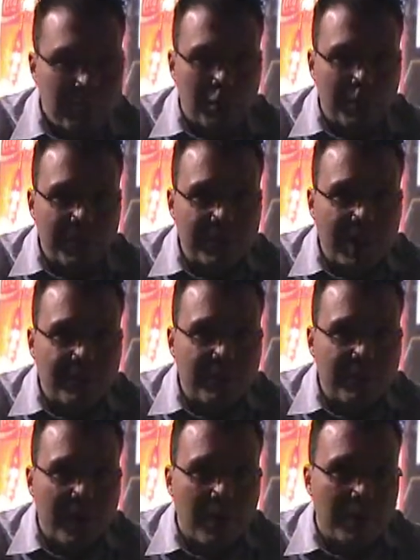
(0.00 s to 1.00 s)
Peter
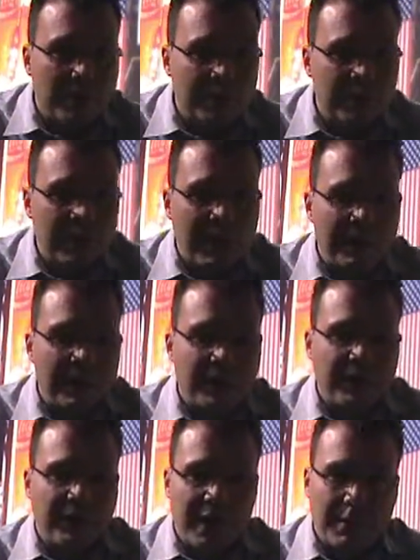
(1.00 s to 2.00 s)
Mondavi family. So after
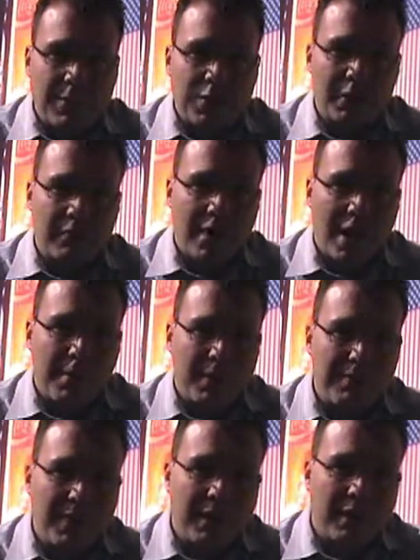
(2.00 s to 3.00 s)
the fight between
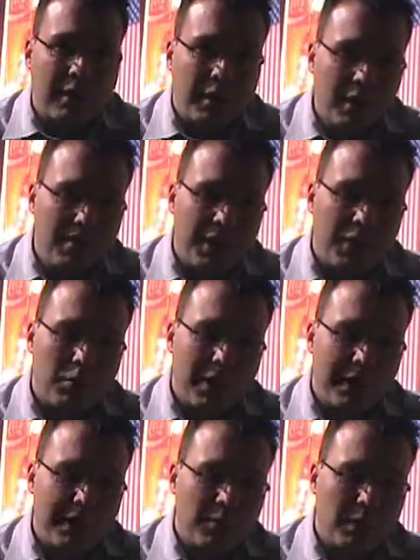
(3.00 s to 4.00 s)
Robert and Peter
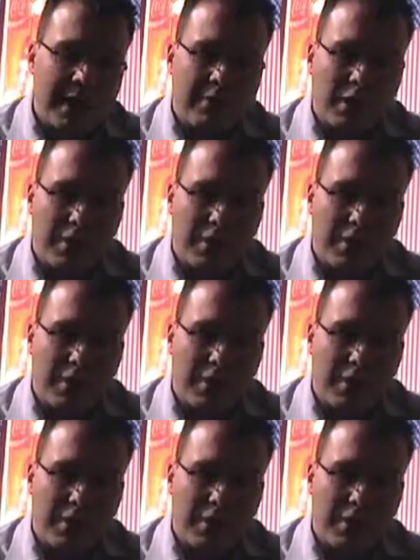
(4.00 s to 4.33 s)
went his way,